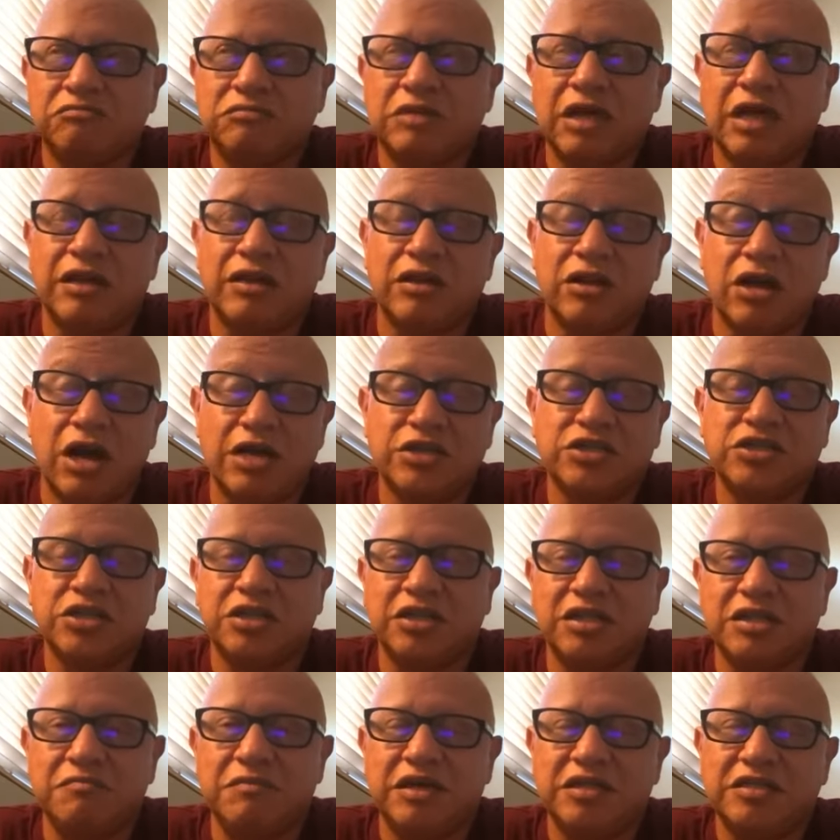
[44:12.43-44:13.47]
that
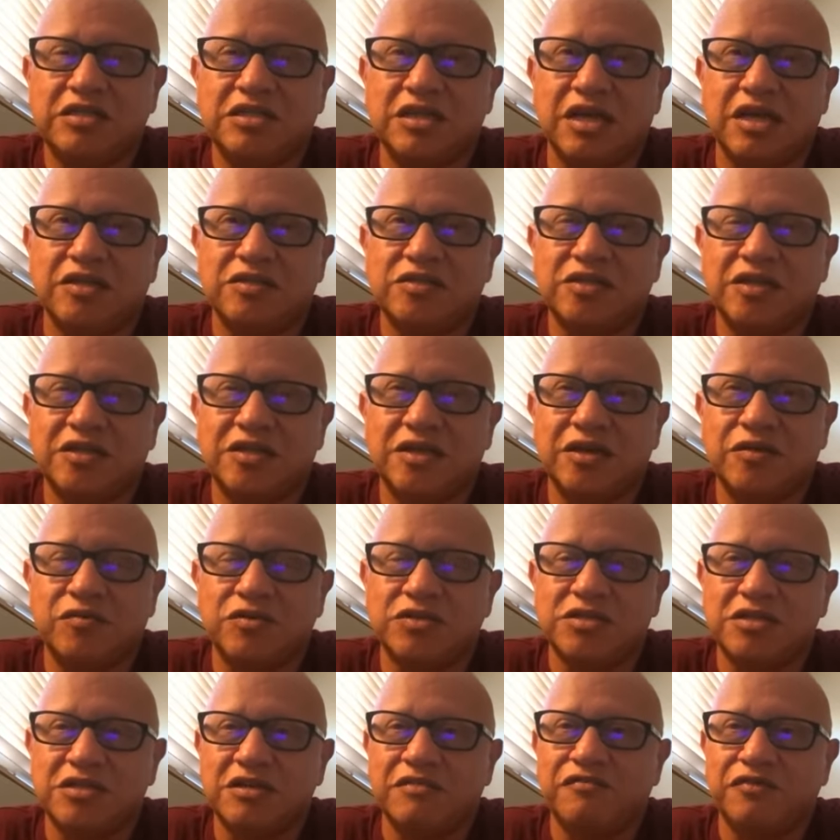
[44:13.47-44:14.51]
logically made sense, I think
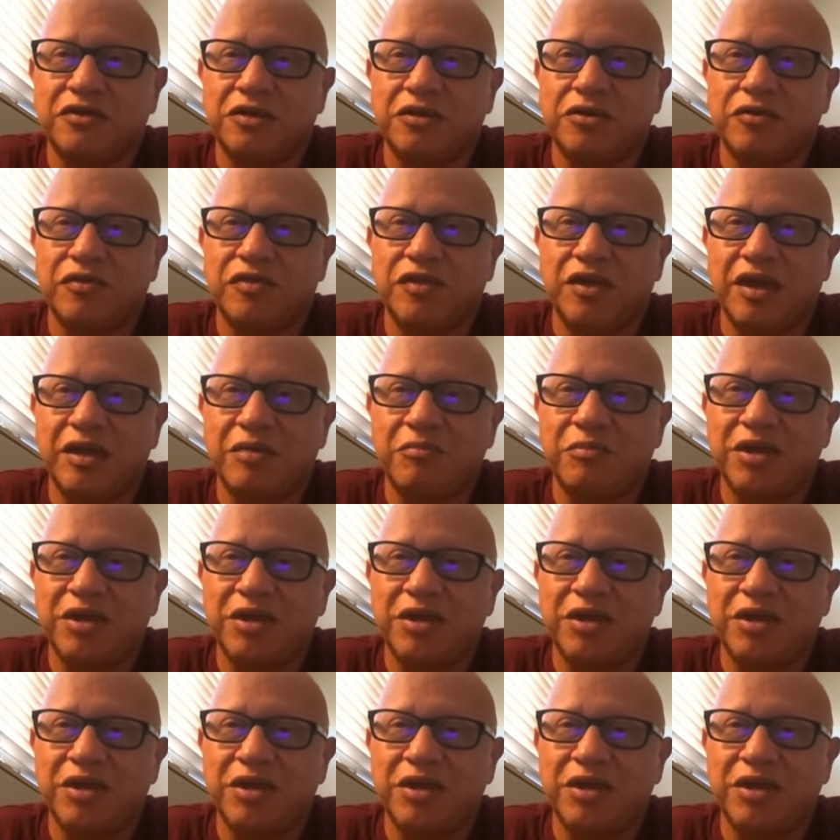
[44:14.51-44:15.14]
was a difficult thing.